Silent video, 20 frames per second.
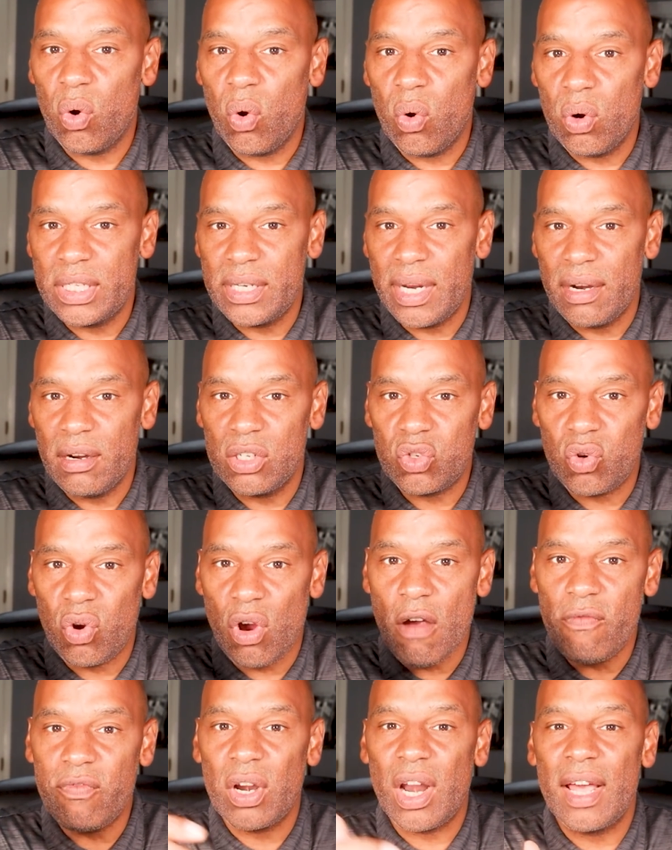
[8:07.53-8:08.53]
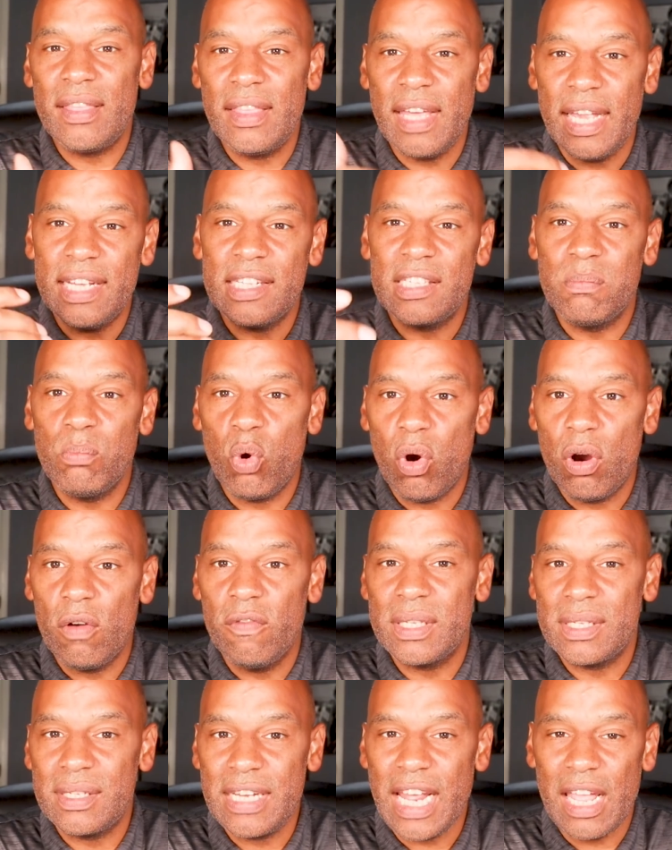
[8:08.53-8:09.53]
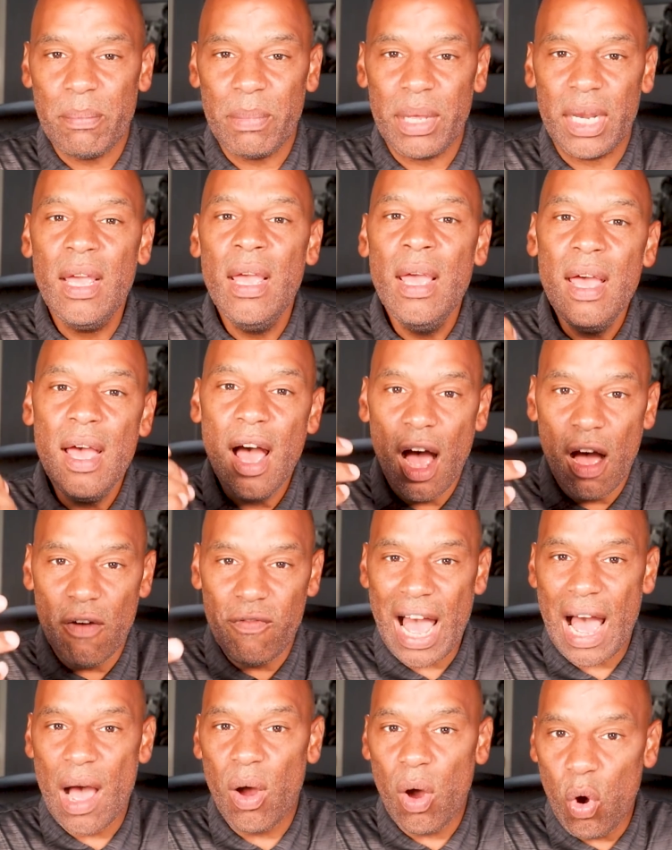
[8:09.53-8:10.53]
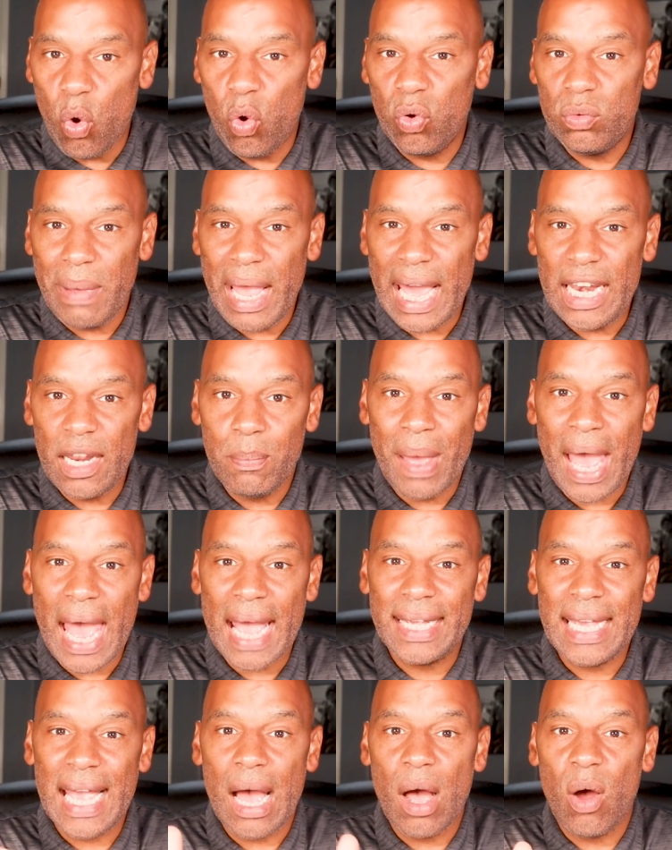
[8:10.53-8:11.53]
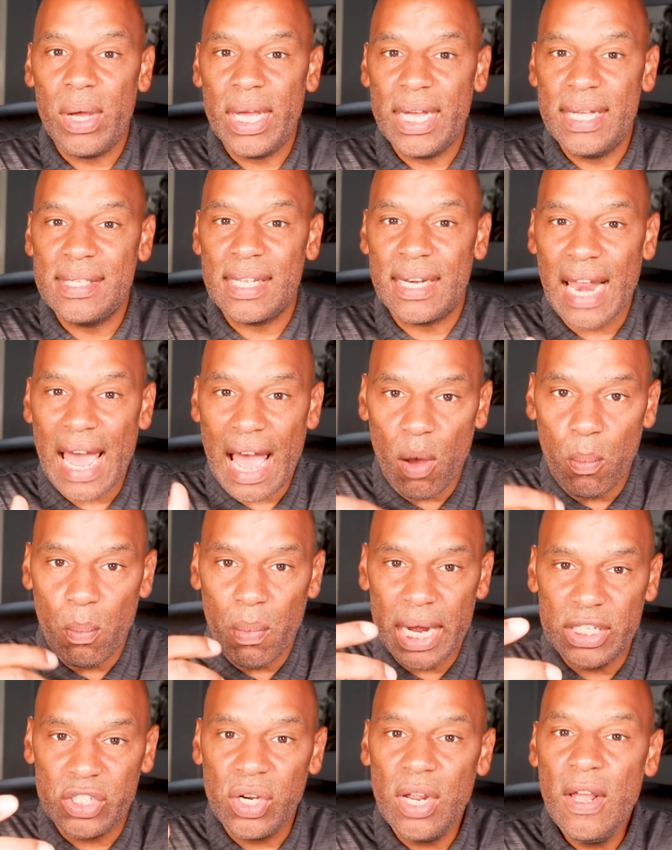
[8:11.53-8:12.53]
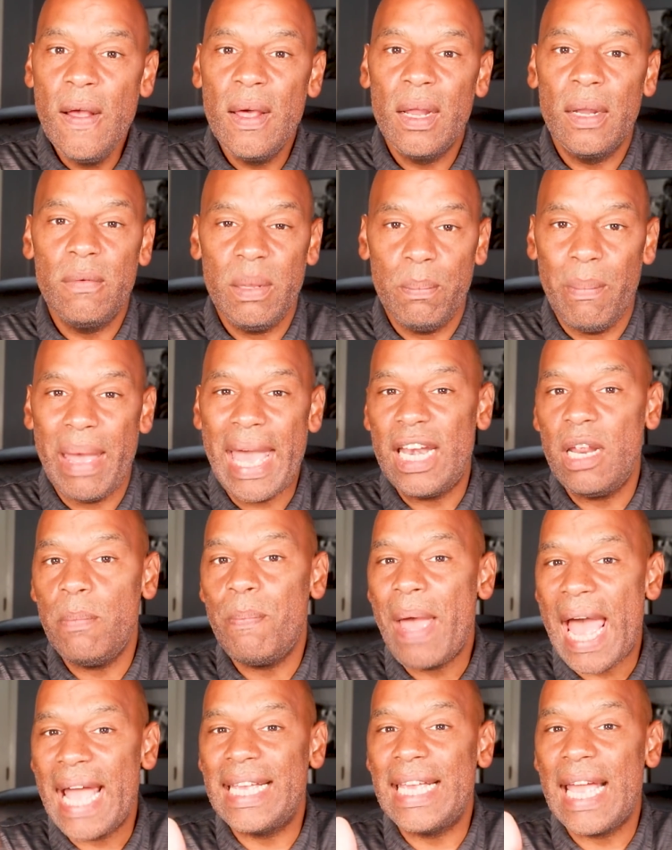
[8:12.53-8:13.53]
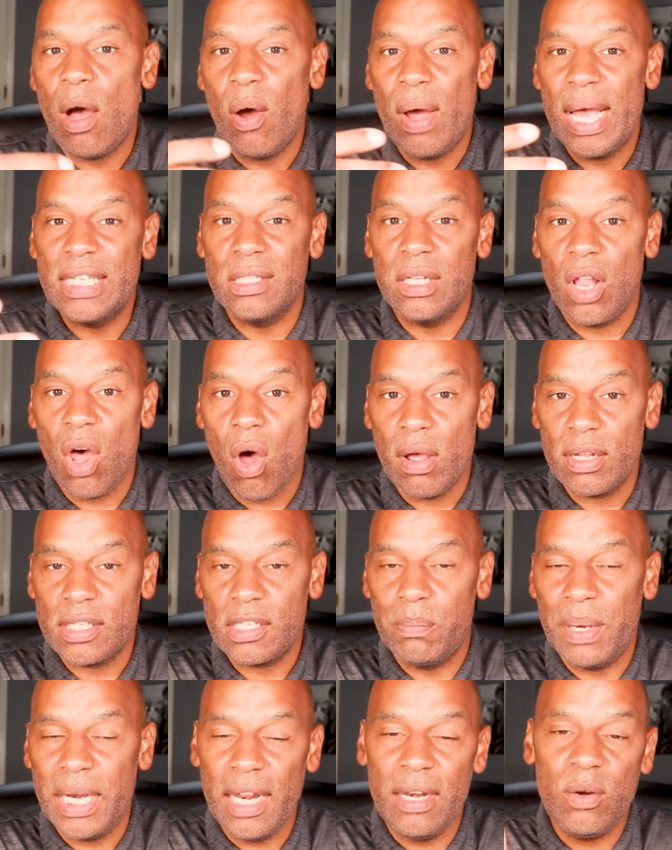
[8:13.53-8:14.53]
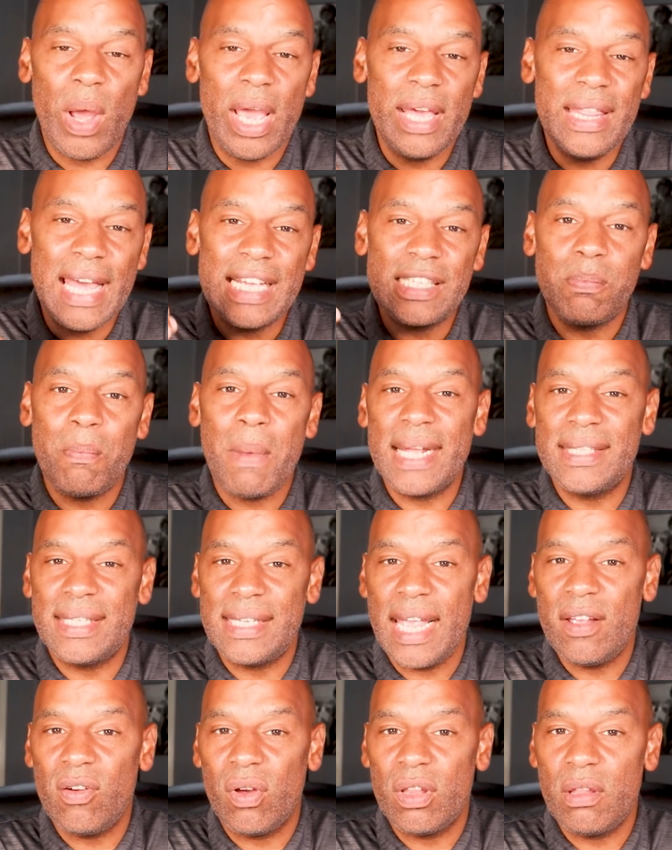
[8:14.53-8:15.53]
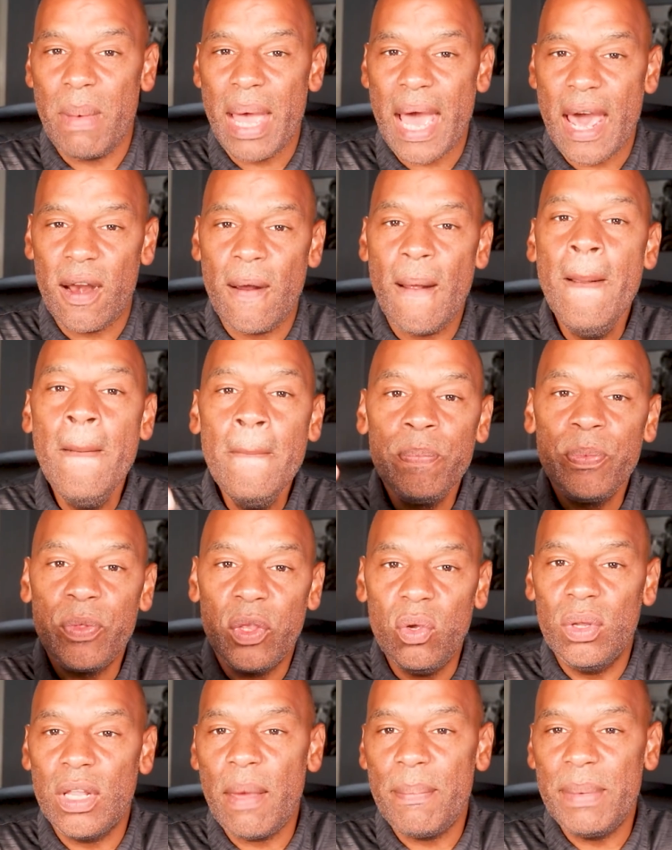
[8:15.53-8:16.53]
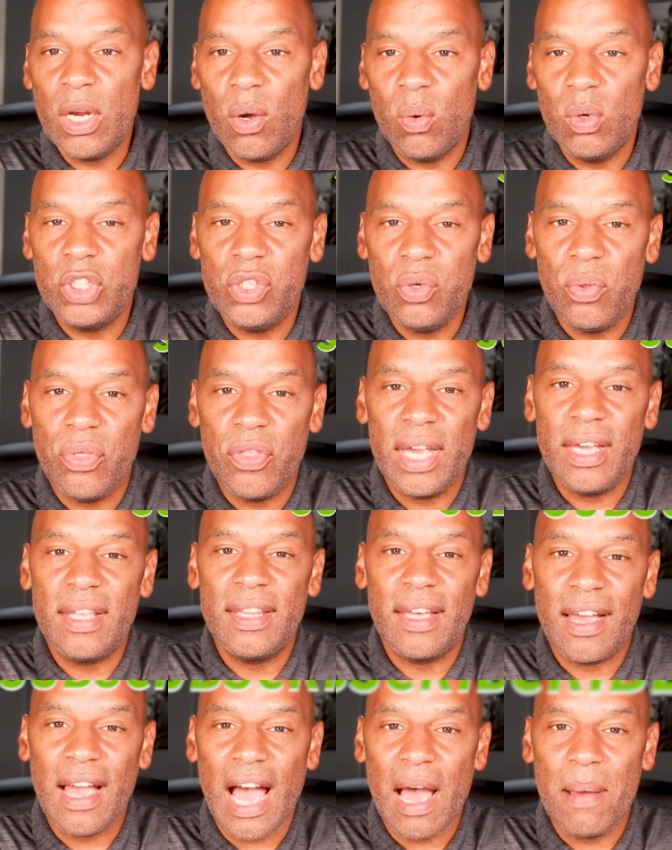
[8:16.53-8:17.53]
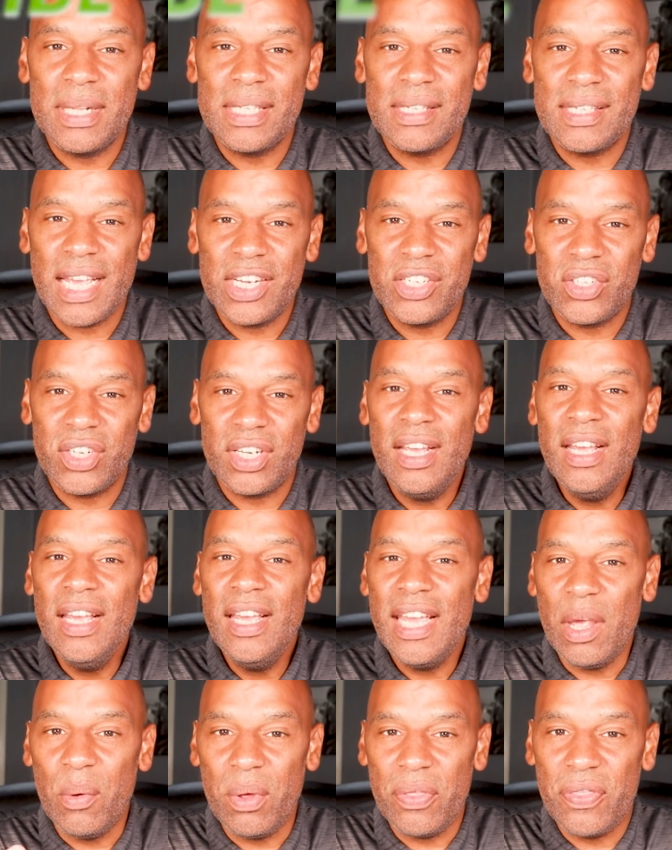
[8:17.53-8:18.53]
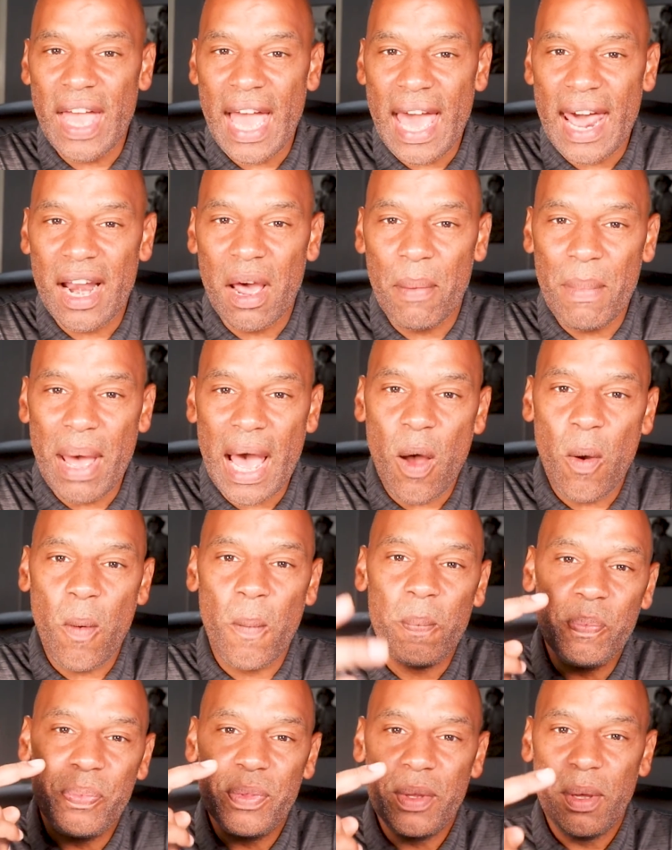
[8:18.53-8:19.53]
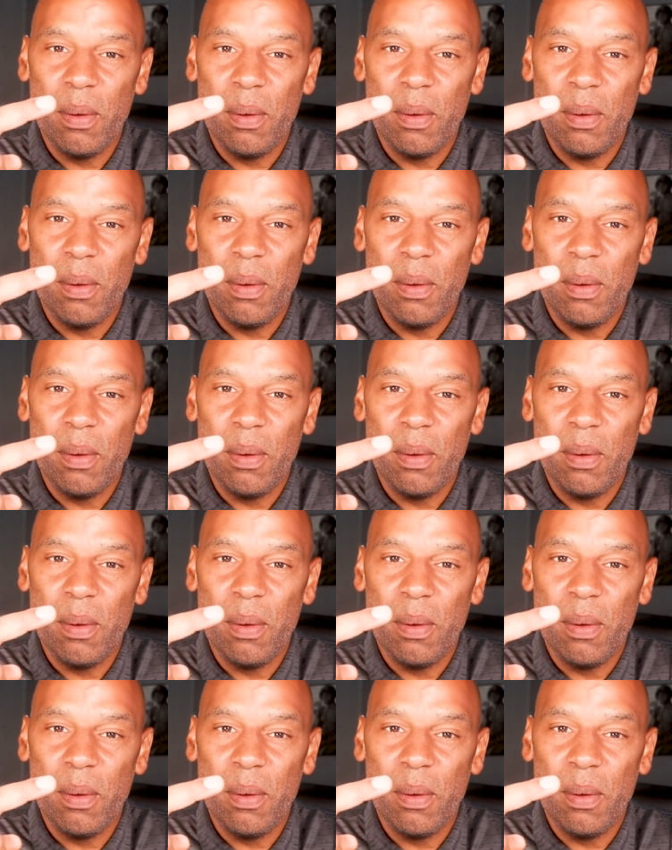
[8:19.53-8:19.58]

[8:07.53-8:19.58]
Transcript: or Terrence Crawford. I think it's more of a statement of how old Manny Pacquiao is and how much Manny Pacquiao has lost. But anyway, that's my take on the matter. You let me know what you think in the comment section. And with that, I'm out.